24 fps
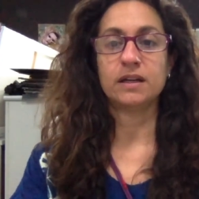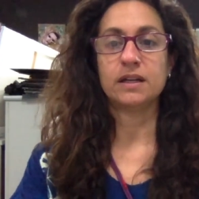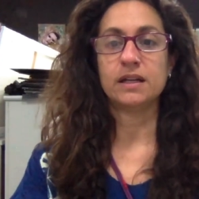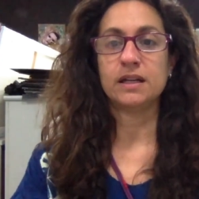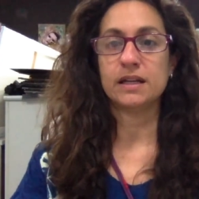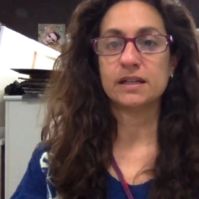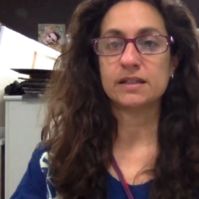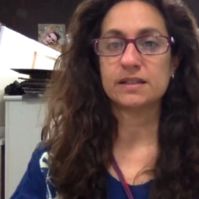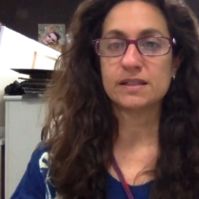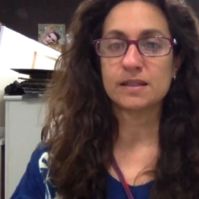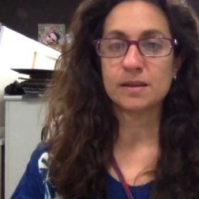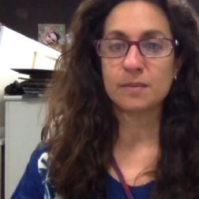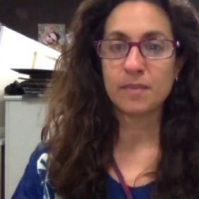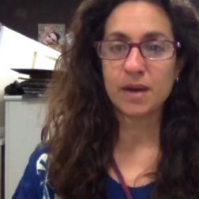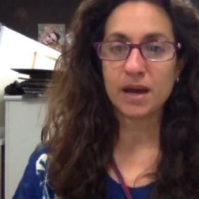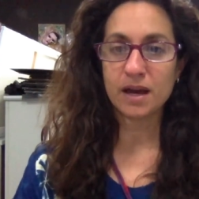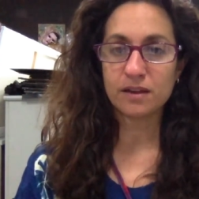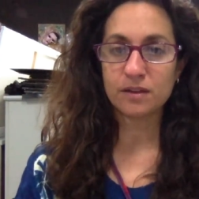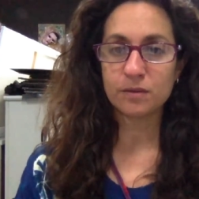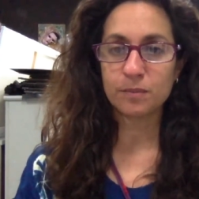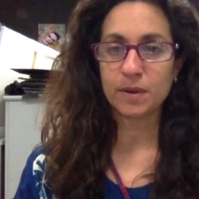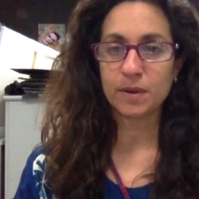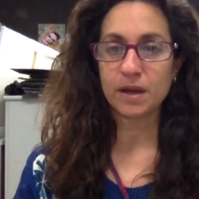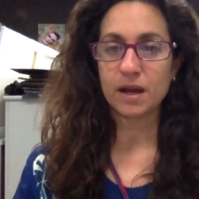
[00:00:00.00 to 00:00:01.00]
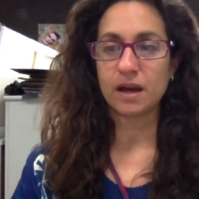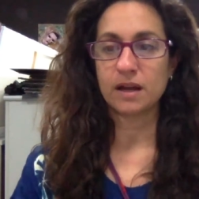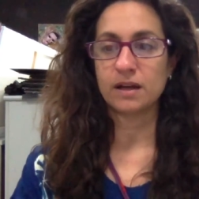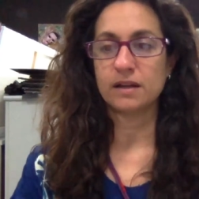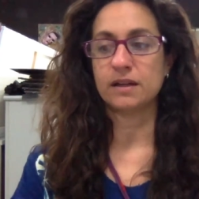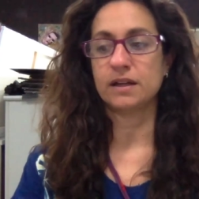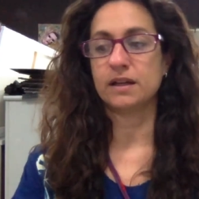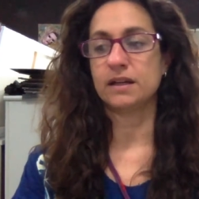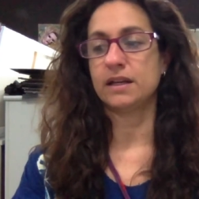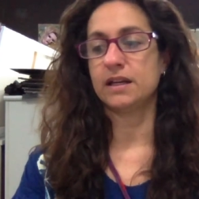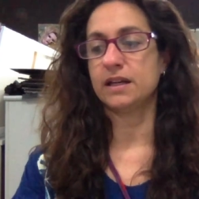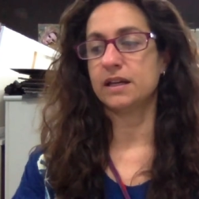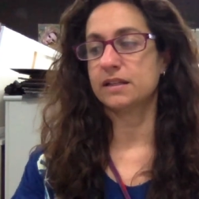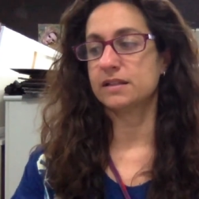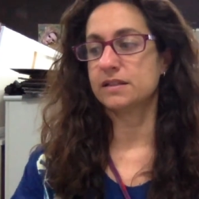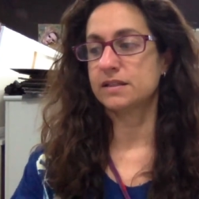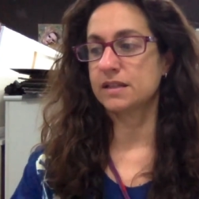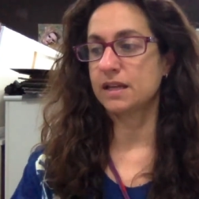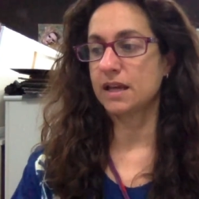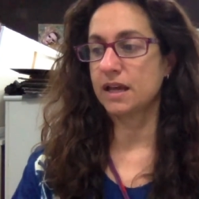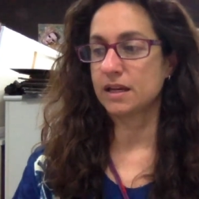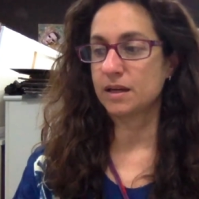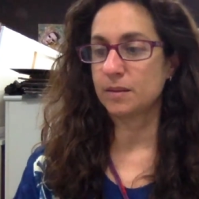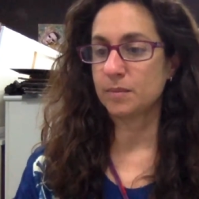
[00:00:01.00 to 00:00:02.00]
He gets the math behind it. He gets the
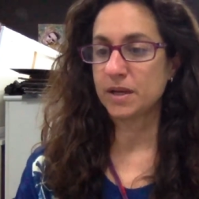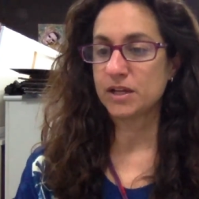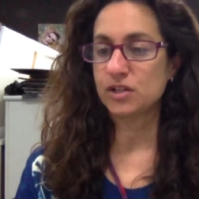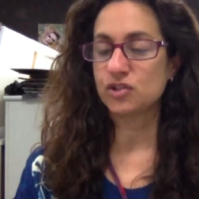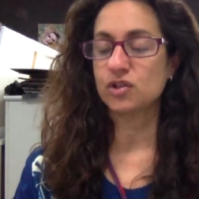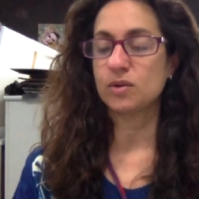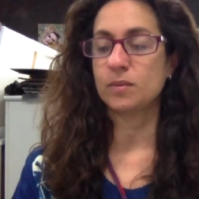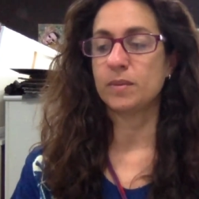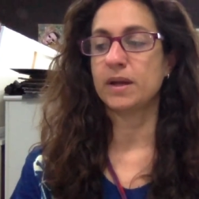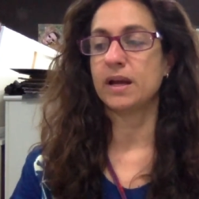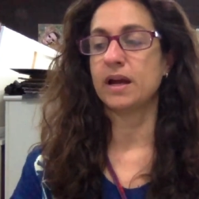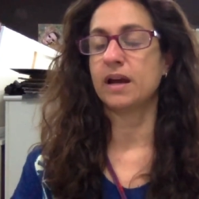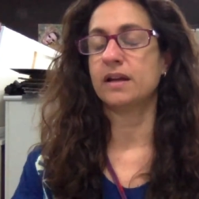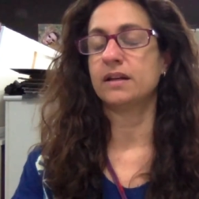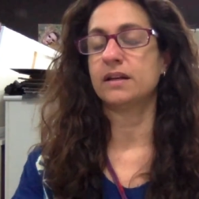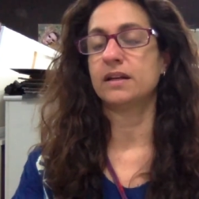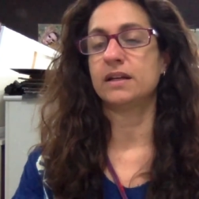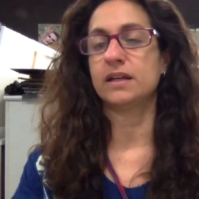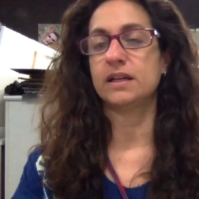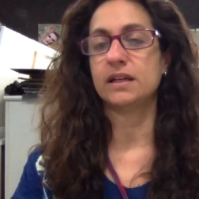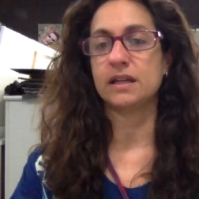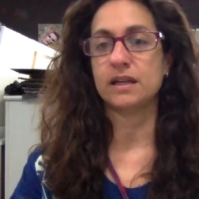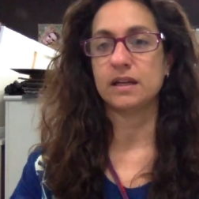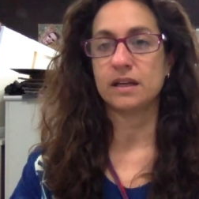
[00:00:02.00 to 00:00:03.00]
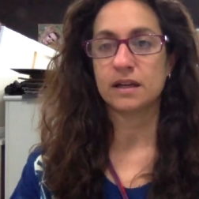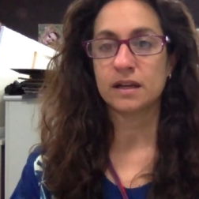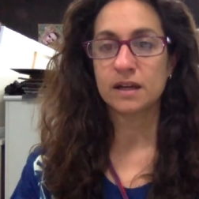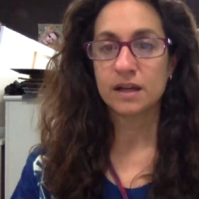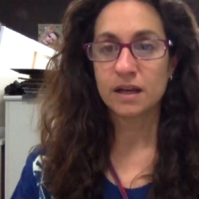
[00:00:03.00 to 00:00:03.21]
animation behind it. He